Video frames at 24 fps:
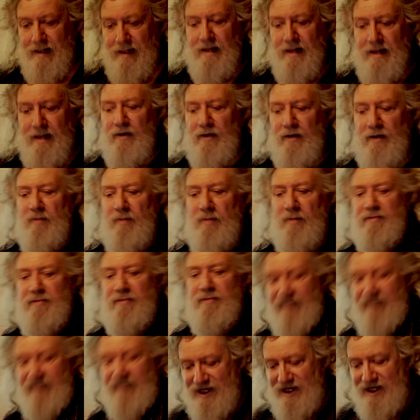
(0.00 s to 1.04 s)
there will be
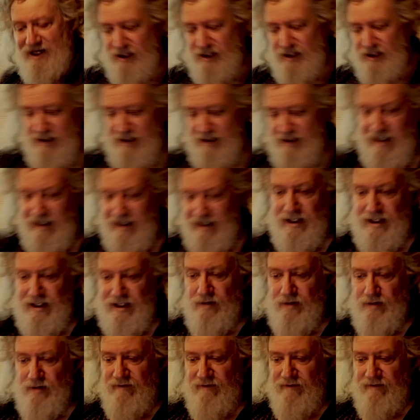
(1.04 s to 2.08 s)
perfection in the
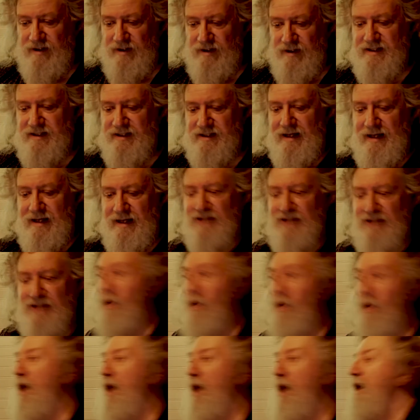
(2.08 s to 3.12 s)
universe as
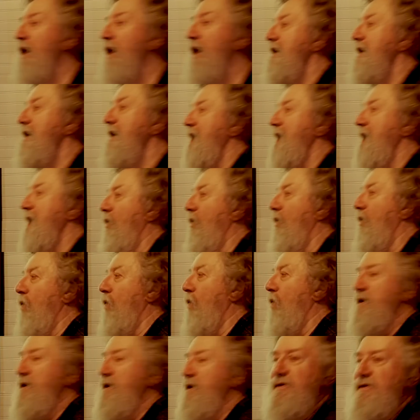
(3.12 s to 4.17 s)
well. Now,
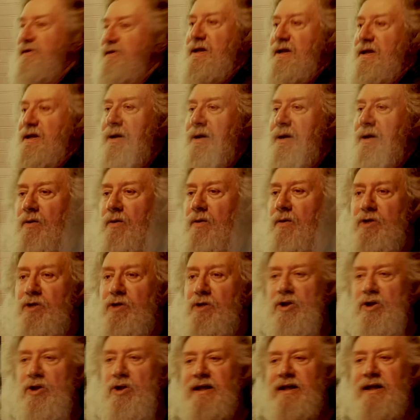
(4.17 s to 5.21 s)
when you
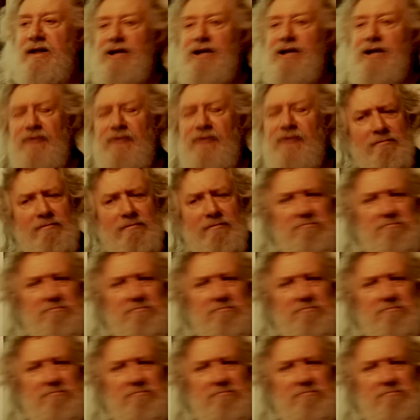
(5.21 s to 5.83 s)
look at that, you think,